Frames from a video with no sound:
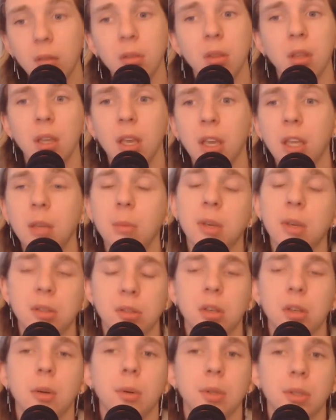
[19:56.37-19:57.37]
The game
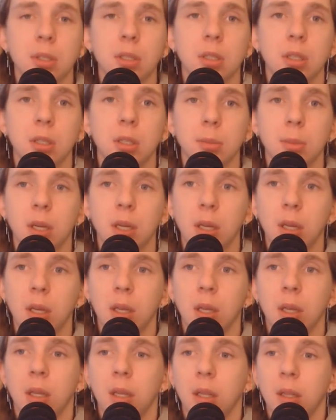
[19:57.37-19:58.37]
is going to come.
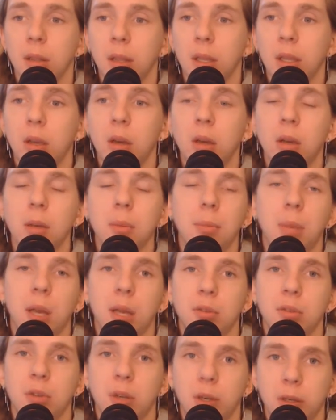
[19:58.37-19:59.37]
They can't
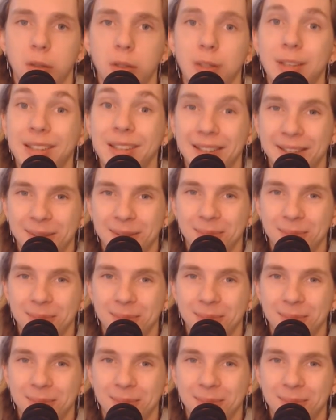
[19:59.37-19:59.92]
backtrack on it now.